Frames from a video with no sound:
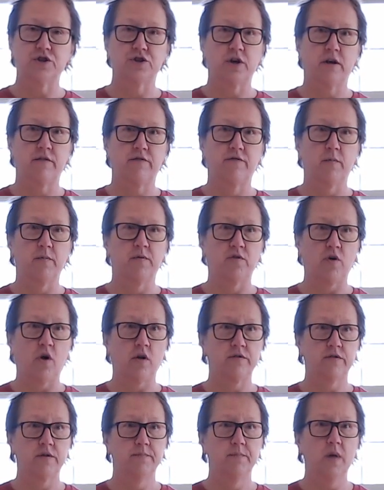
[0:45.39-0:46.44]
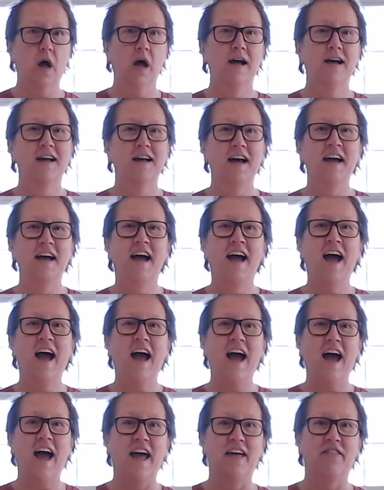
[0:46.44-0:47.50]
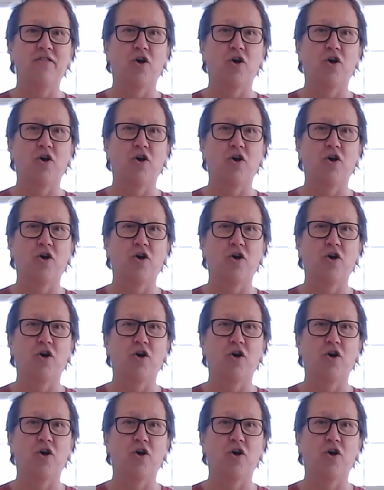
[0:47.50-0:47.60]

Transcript: shut from salt, and they're